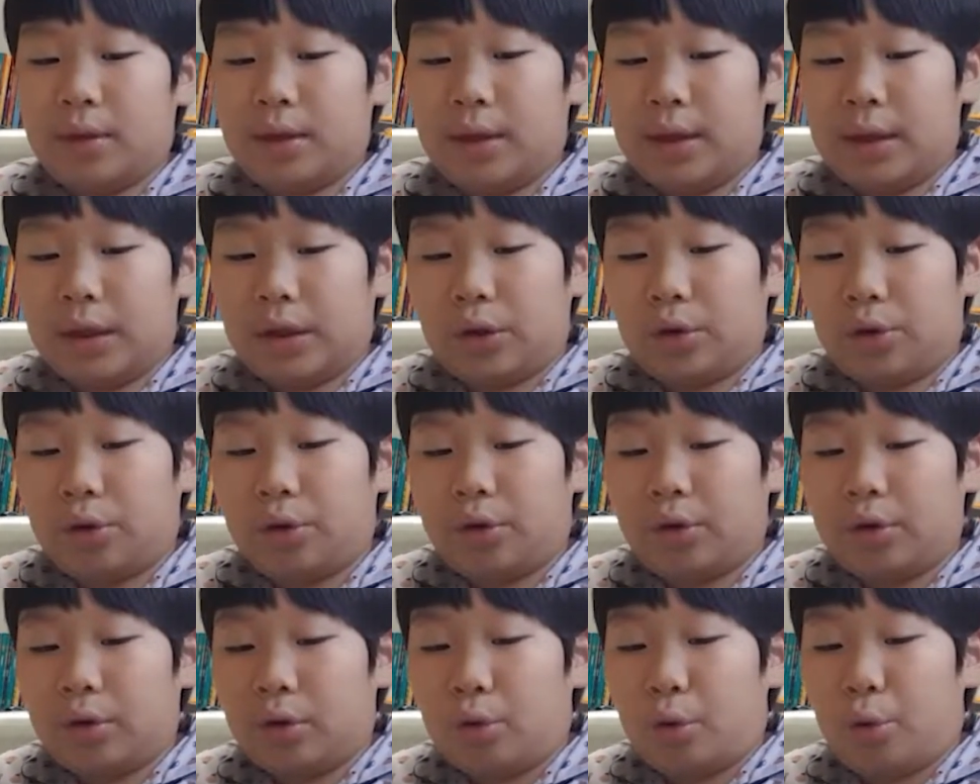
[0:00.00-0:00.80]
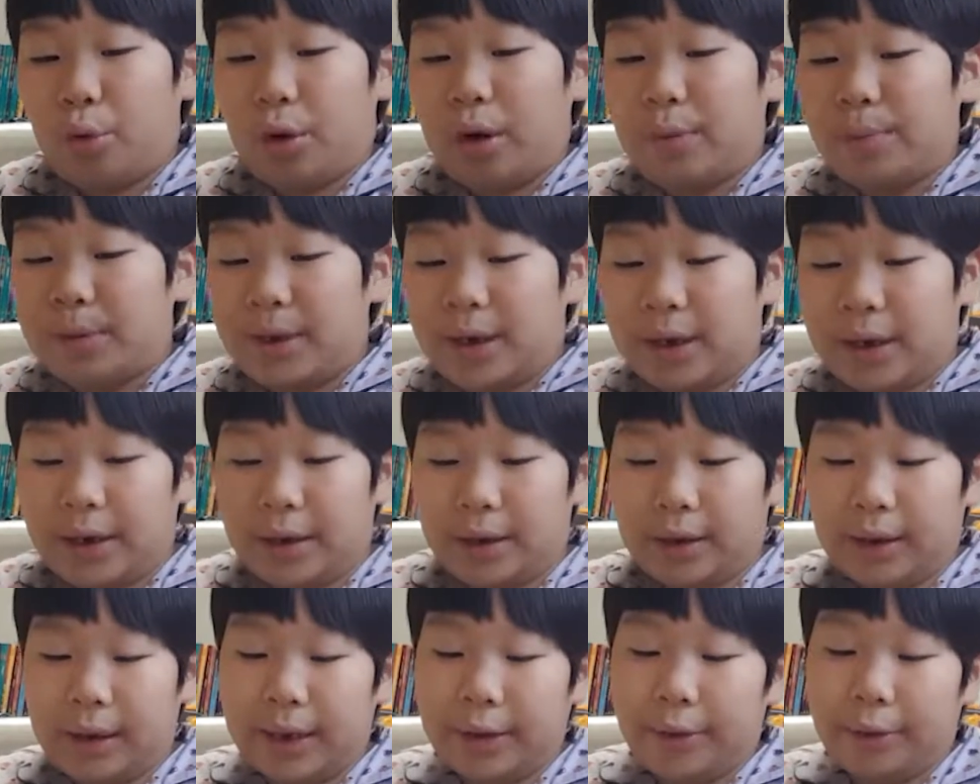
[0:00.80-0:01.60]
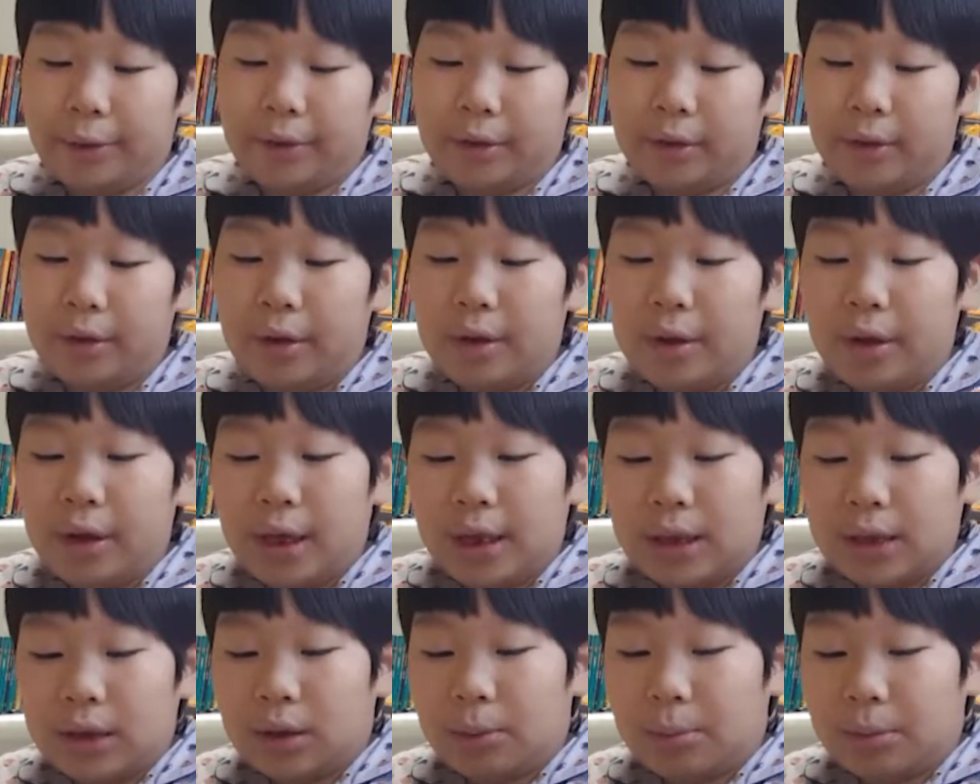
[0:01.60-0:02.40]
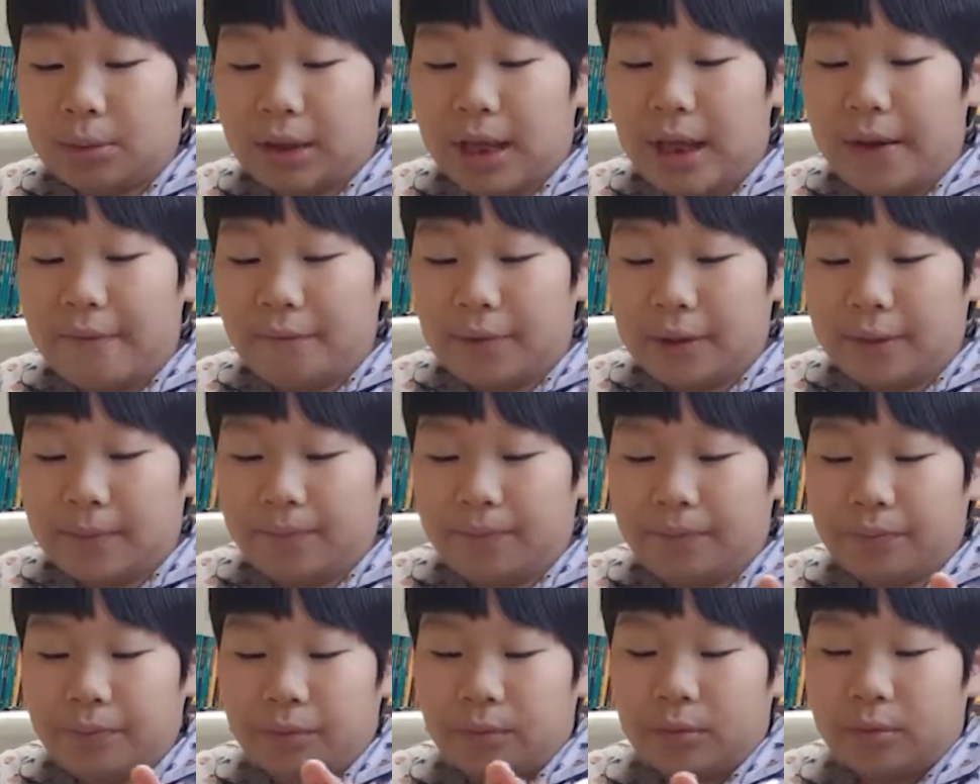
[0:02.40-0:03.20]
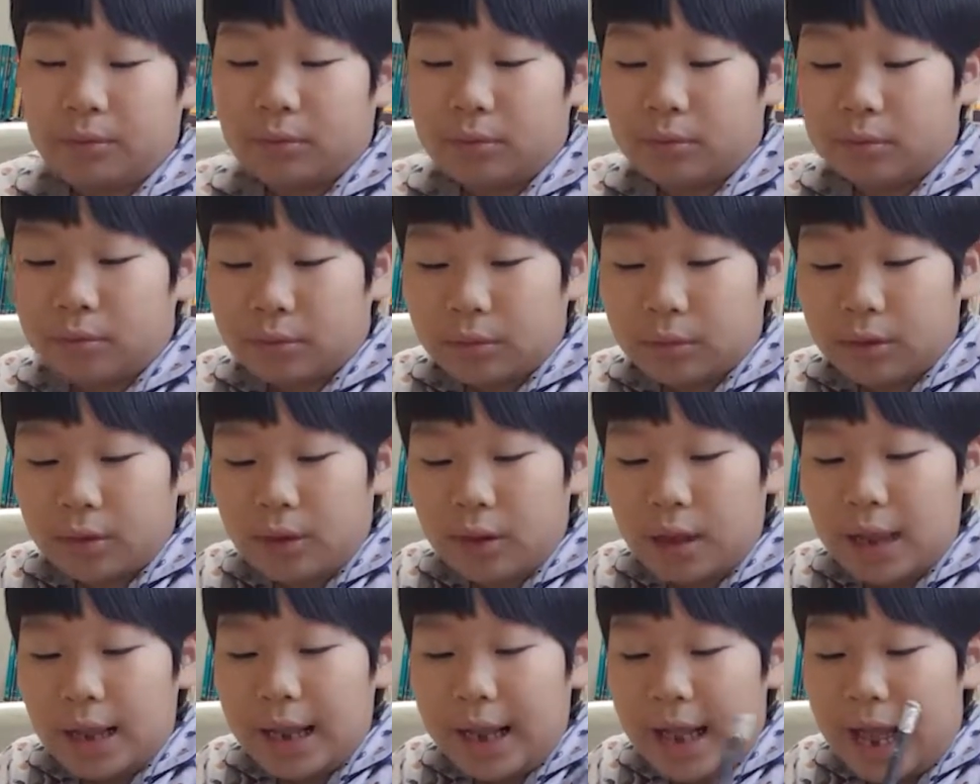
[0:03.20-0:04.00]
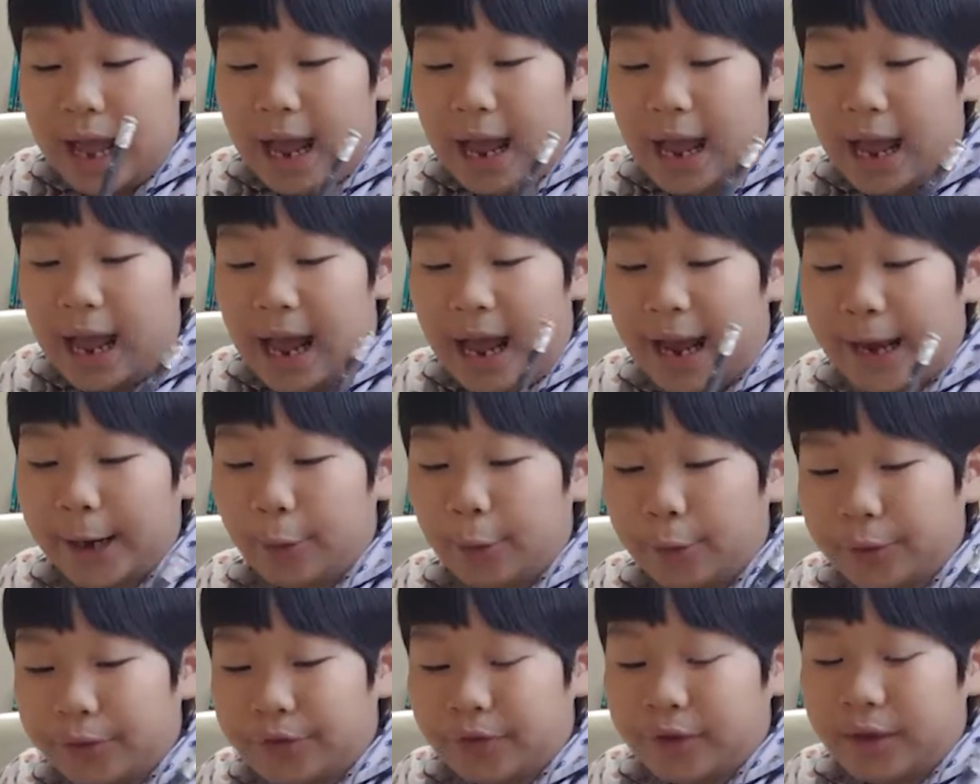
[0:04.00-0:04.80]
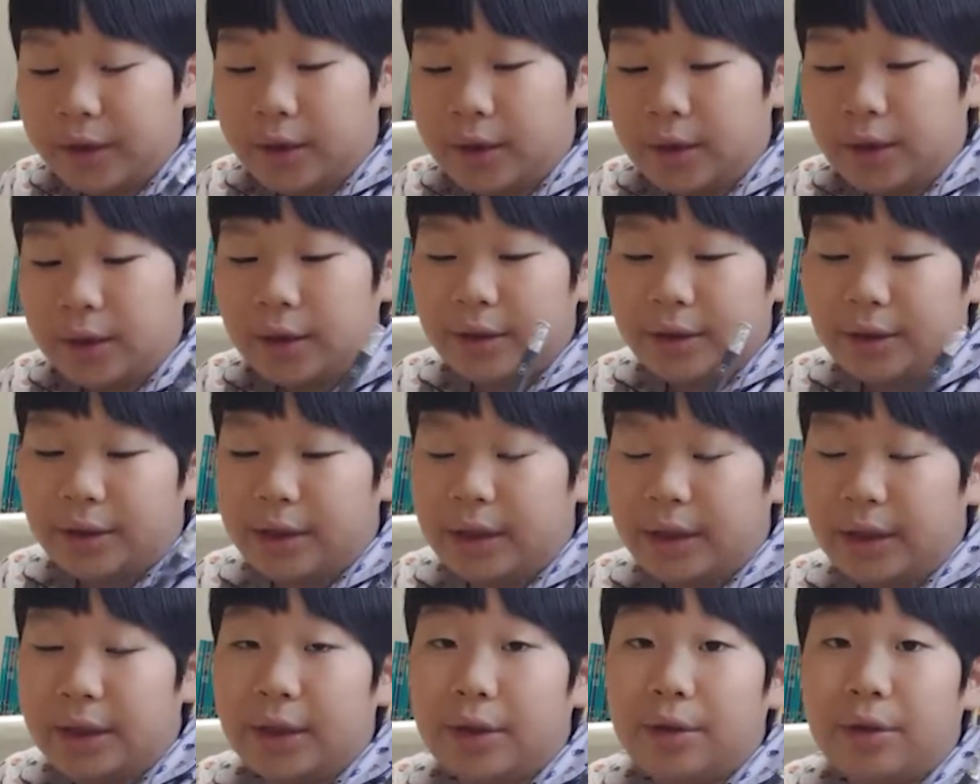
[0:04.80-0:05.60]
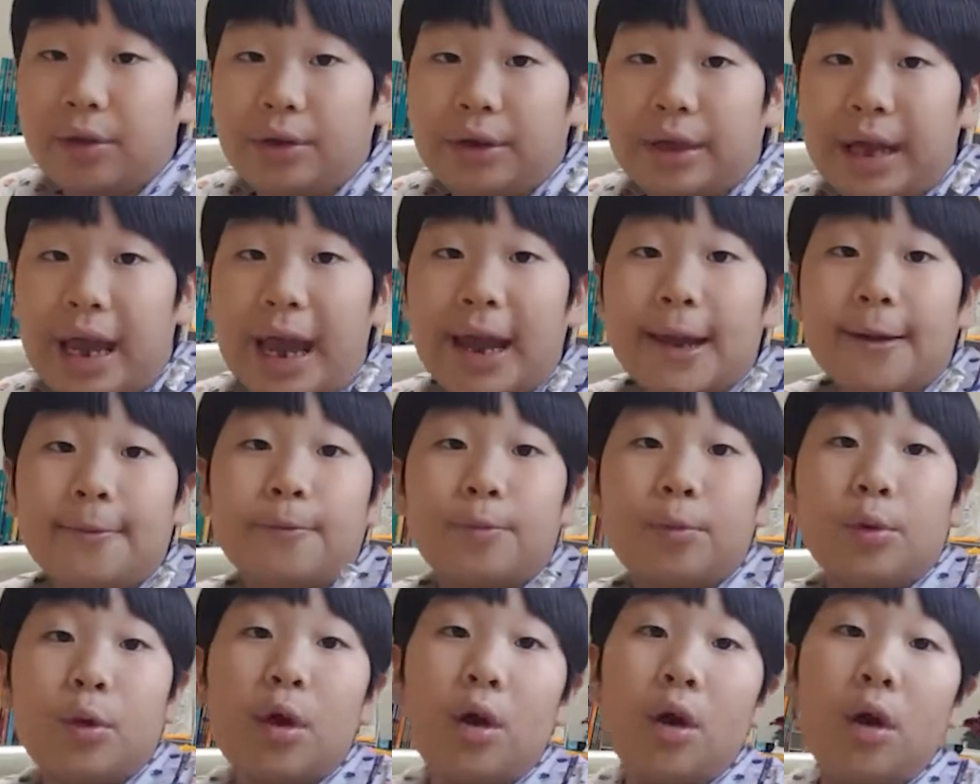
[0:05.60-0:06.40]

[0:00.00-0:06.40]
Encircle the correct beginning letters. Number 7, I or D. This is a game.